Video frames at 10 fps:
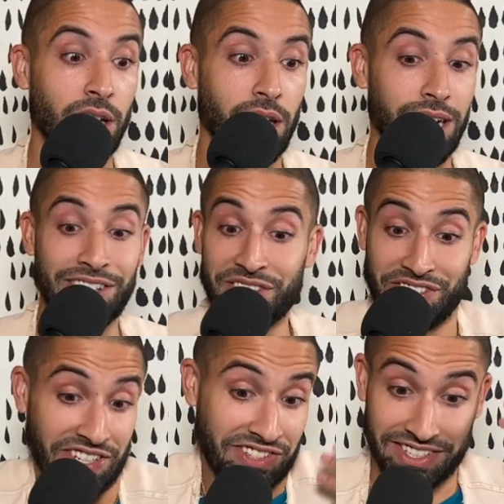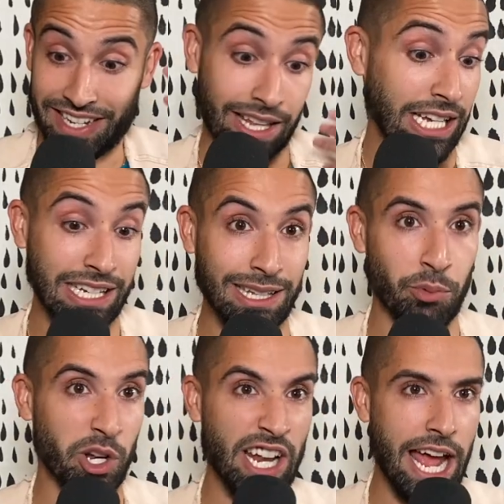And his assistants got like a
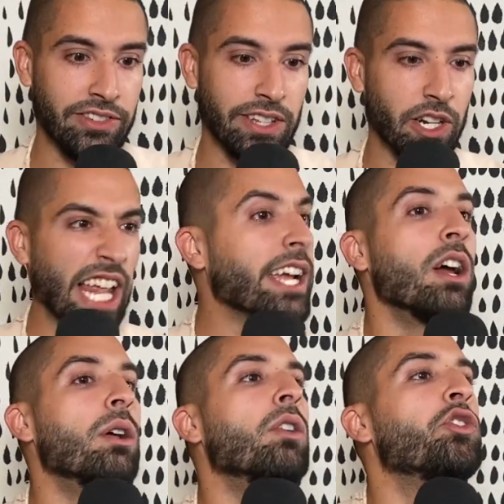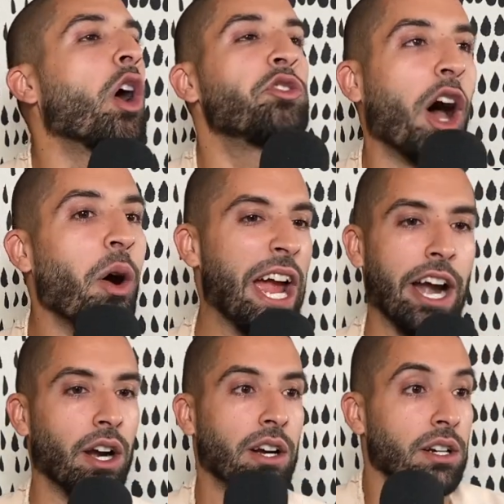clipboard and a headset. They're like, so toe
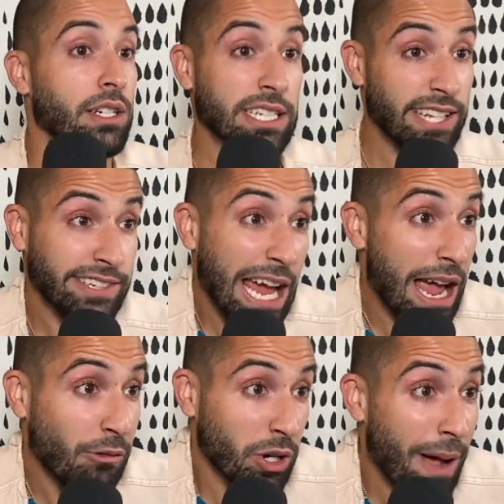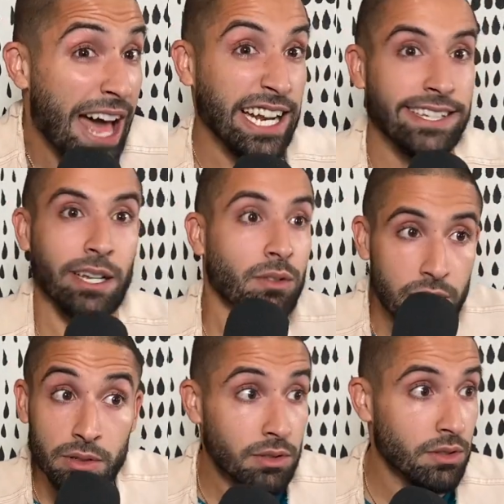hair. He's like, yeah. And what about it? He's like,
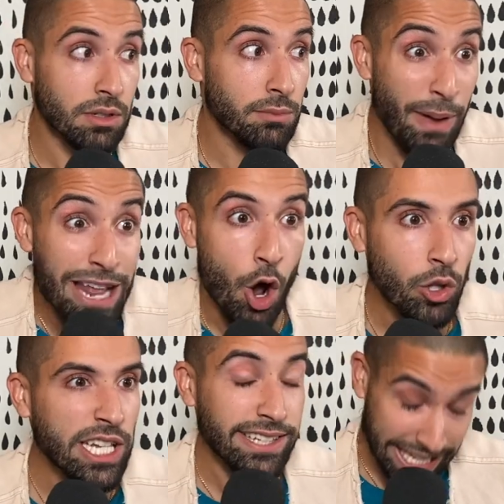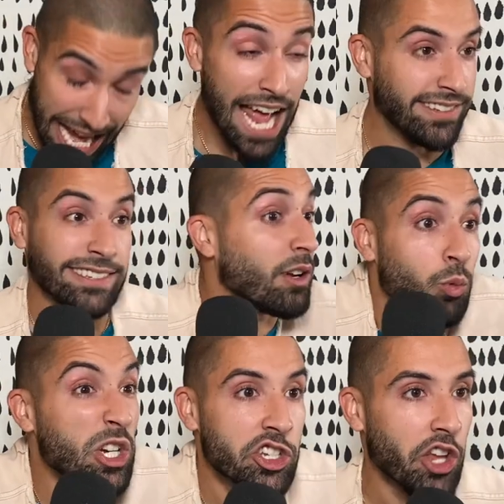men only. He's like, yes. He's like,
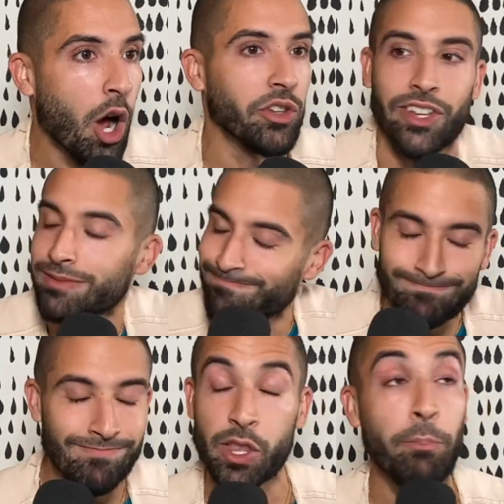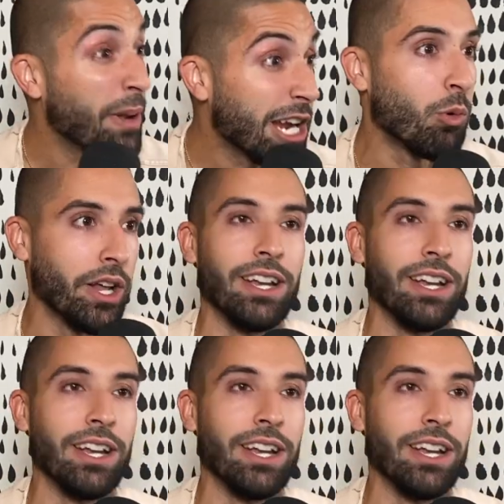which toes? He's like, the big one.